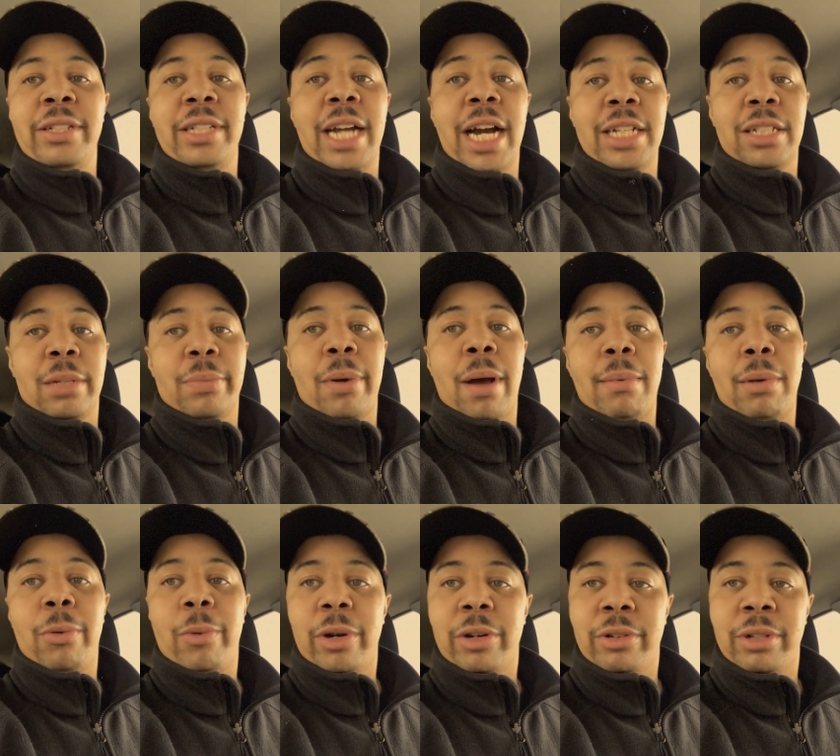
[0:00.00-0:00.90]
You guys are
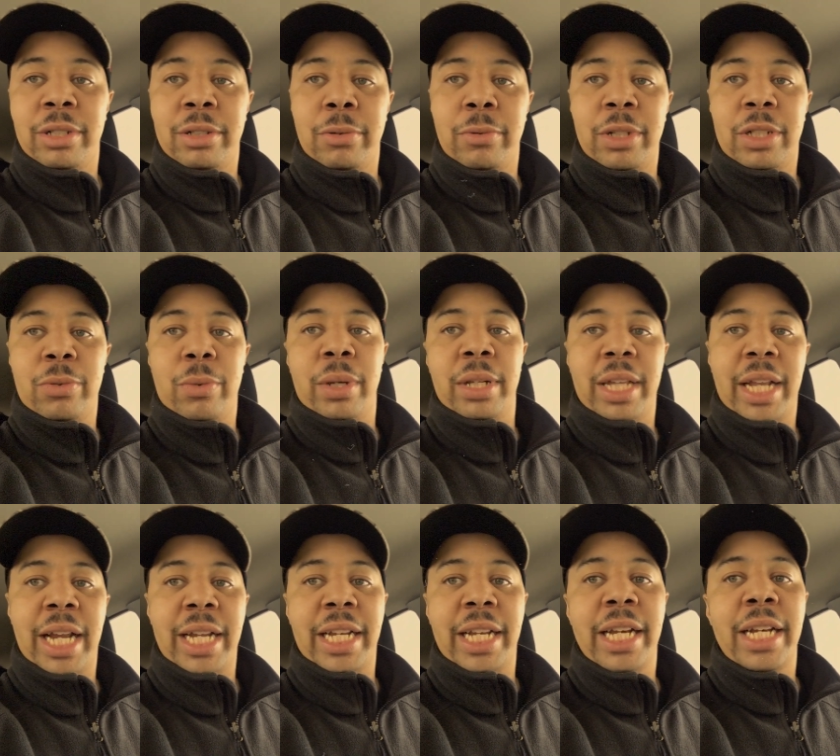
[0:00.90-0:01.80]
probably wondering which one
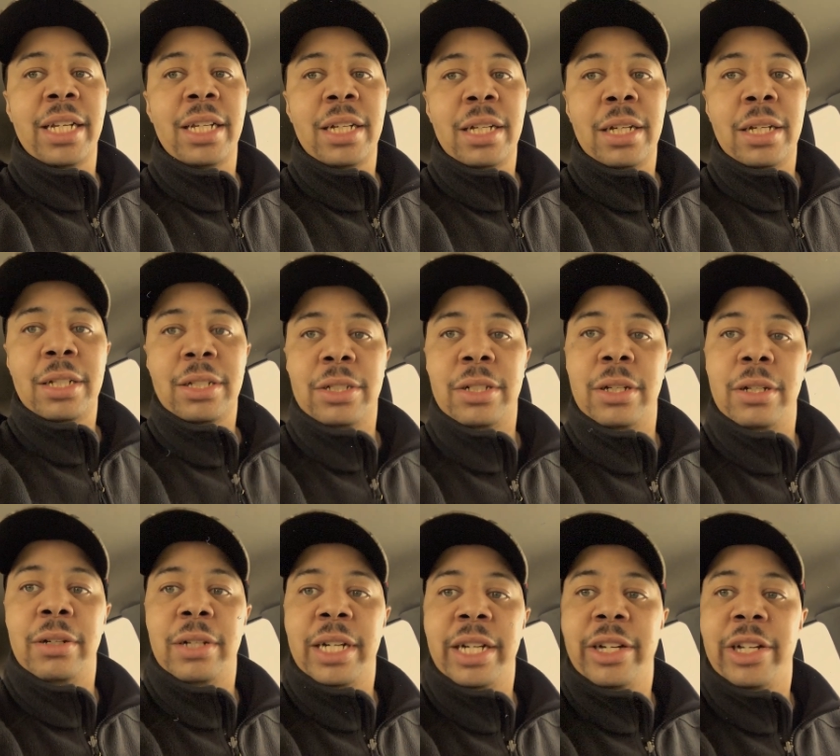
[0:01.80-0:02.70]
did I get.
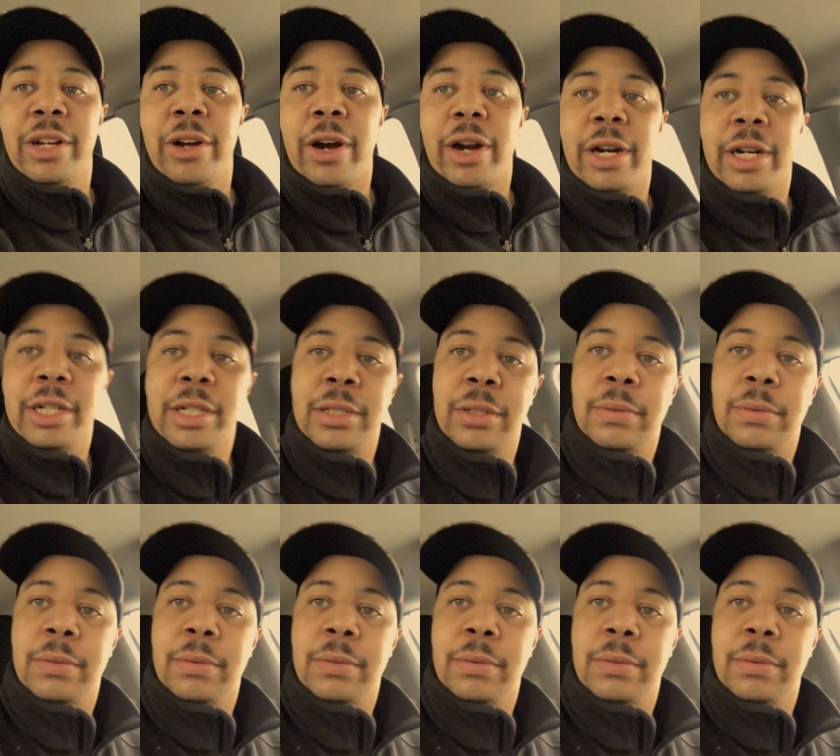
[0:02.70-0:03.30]
So here you are.